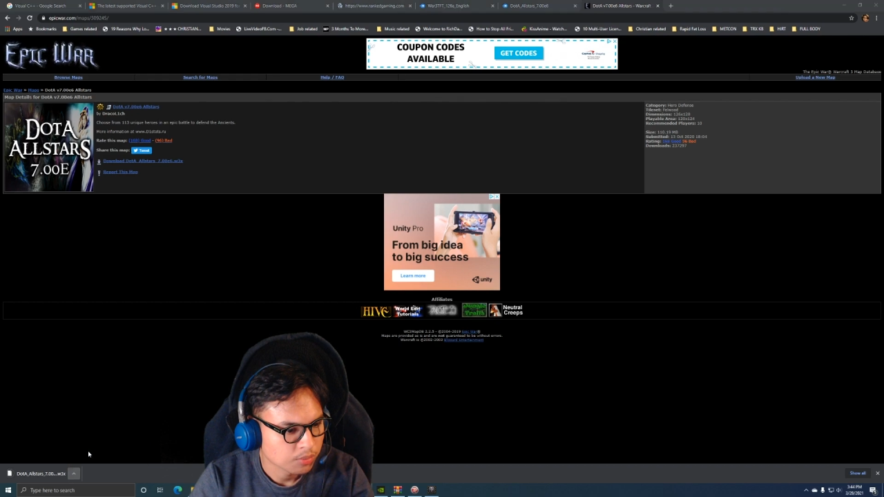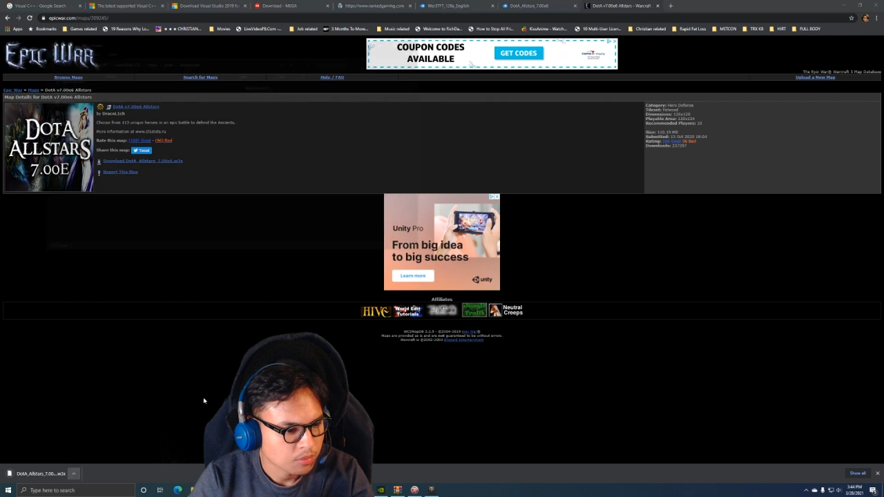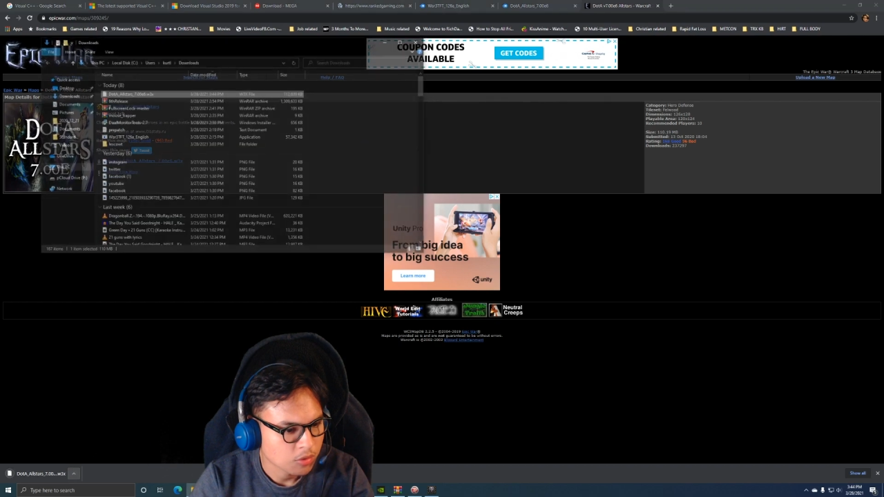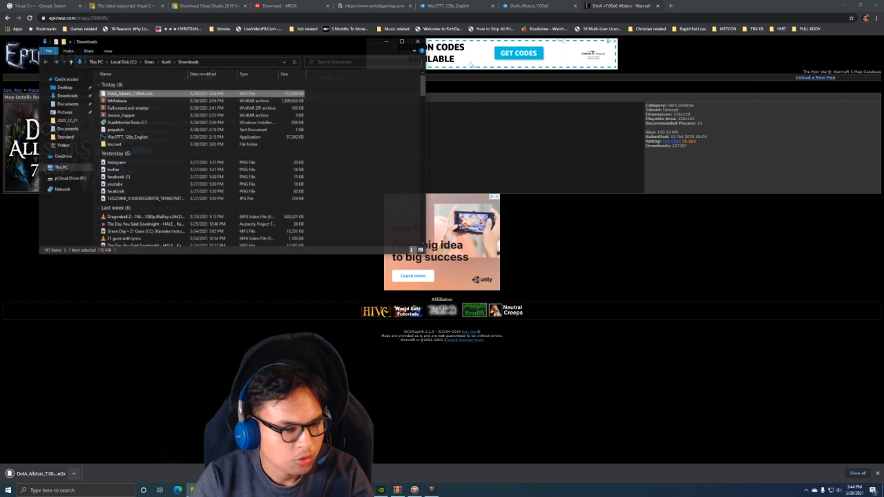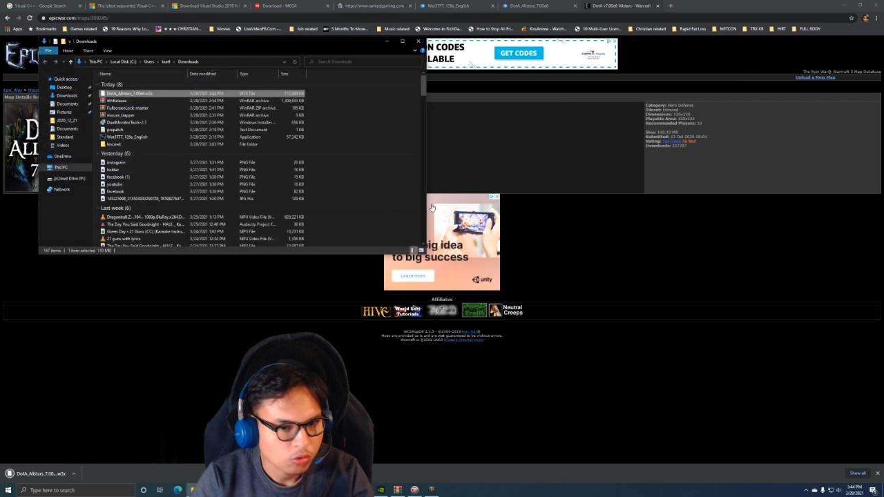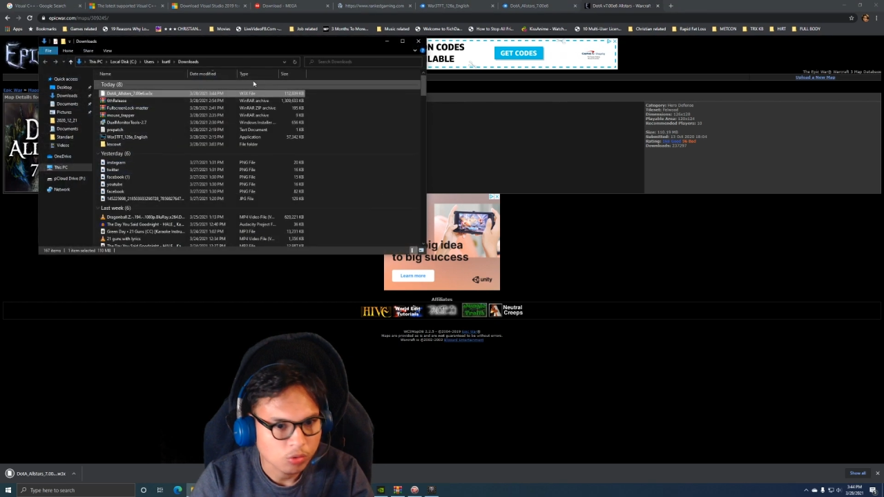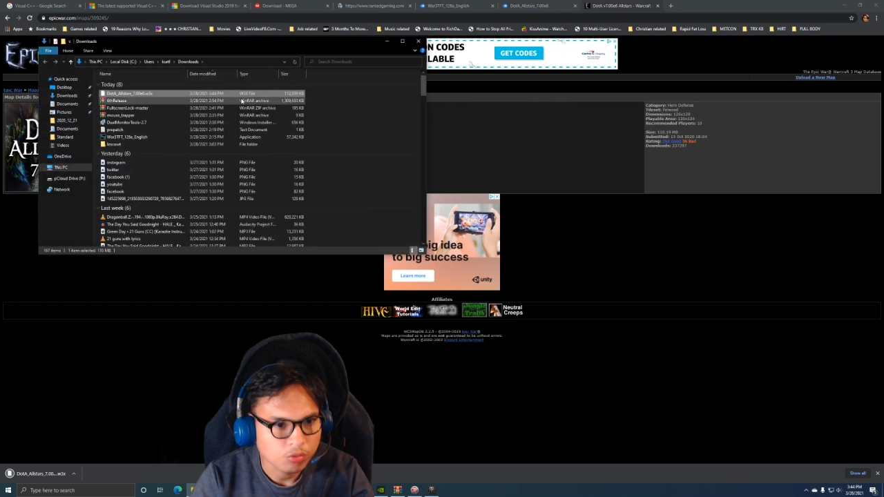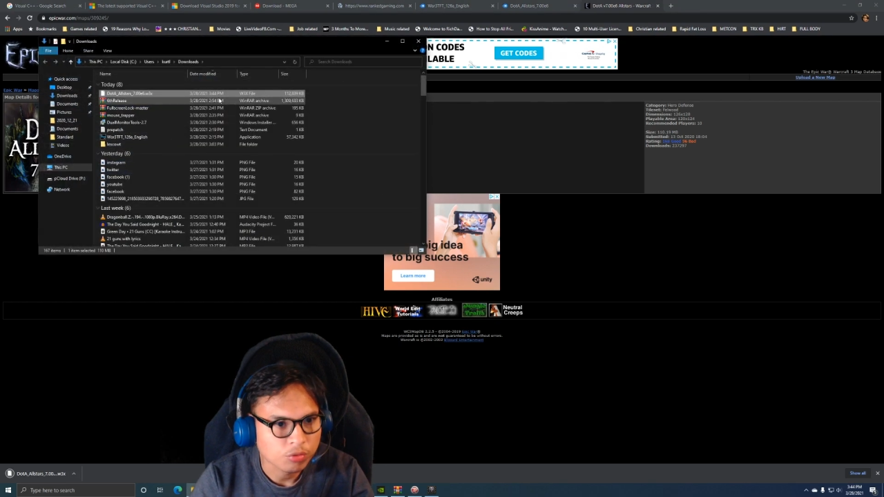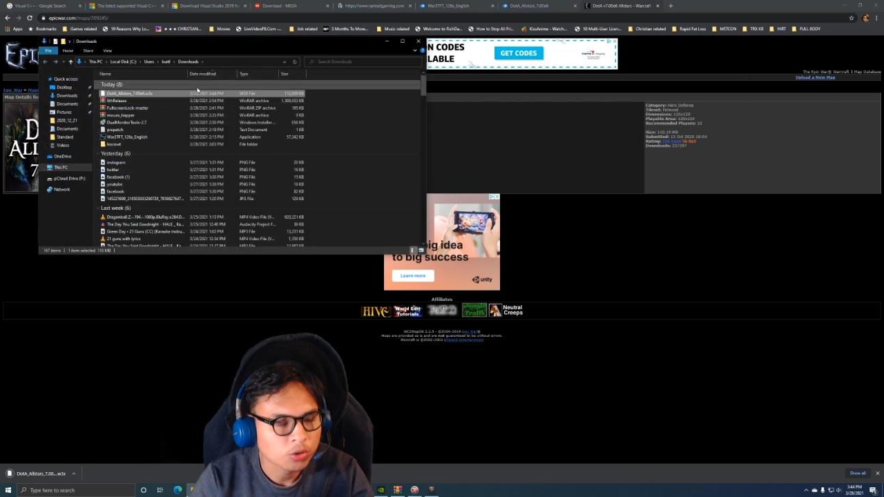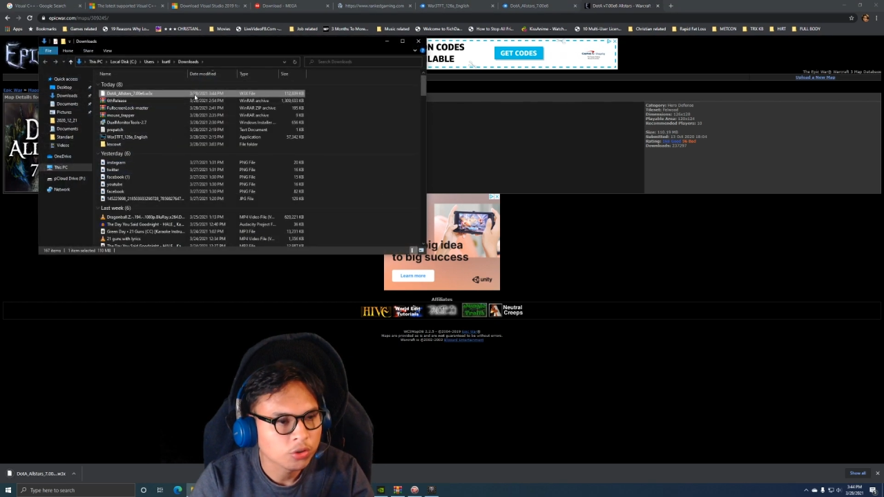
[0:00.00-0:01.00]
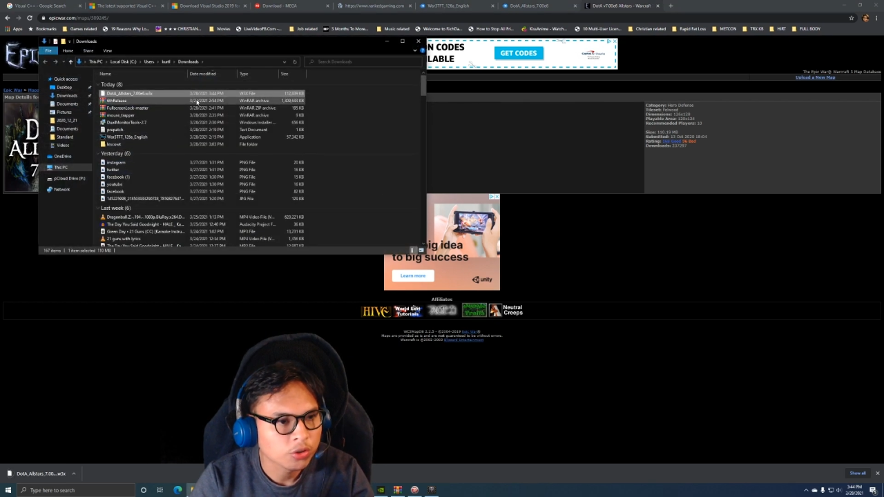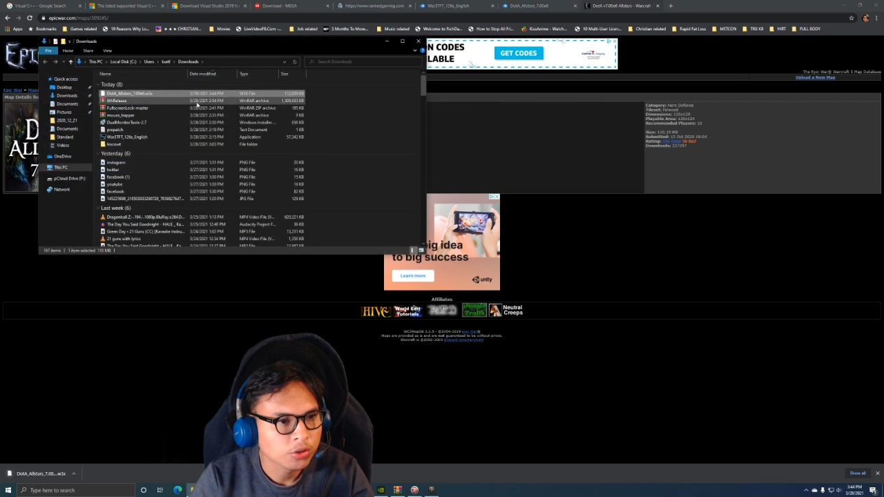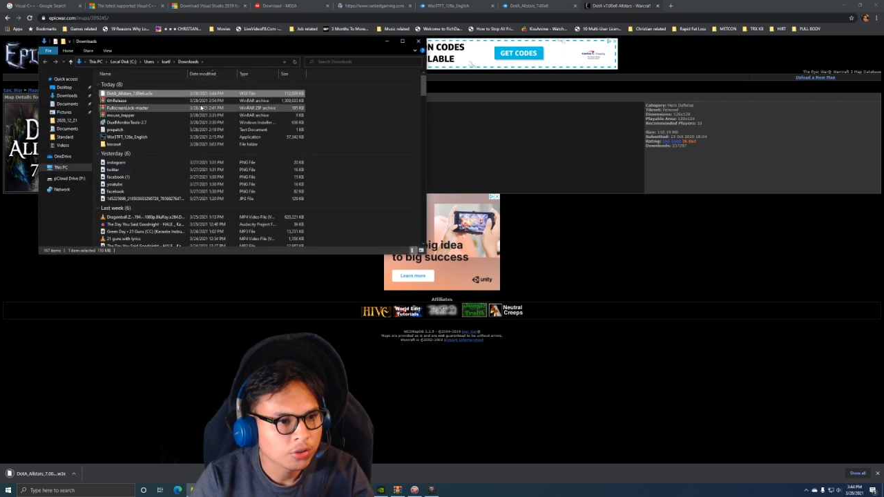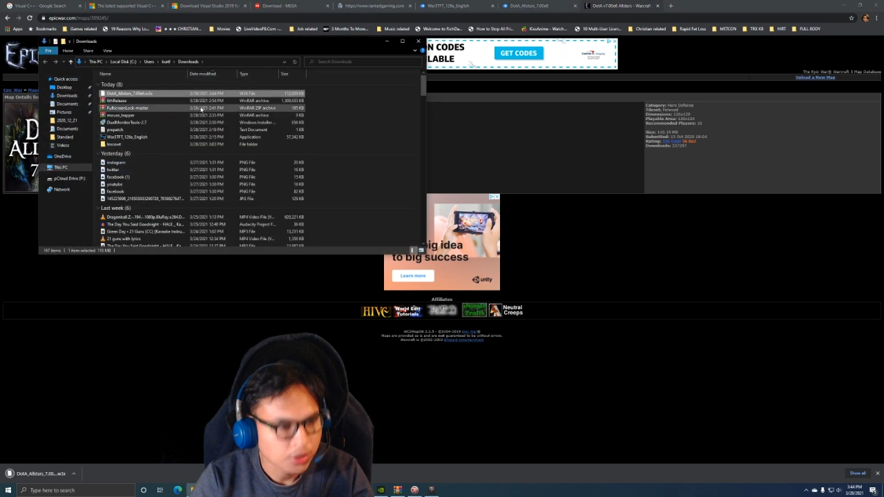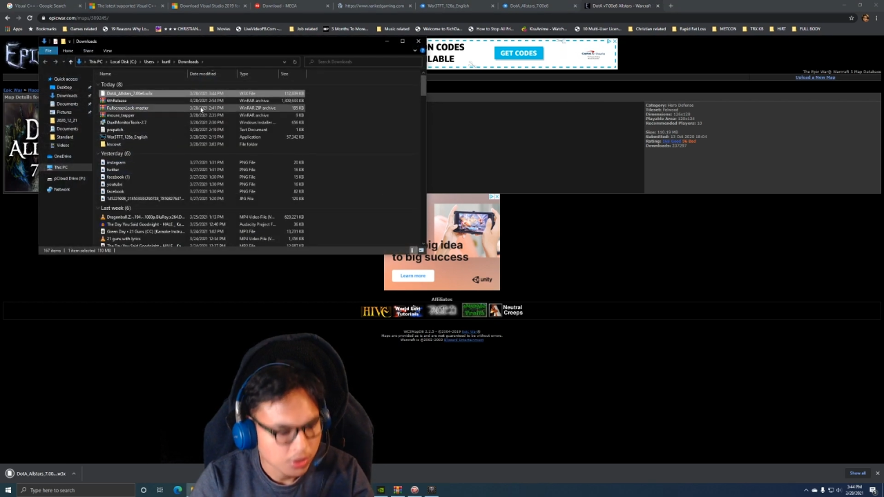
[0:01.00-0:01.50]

show in folder,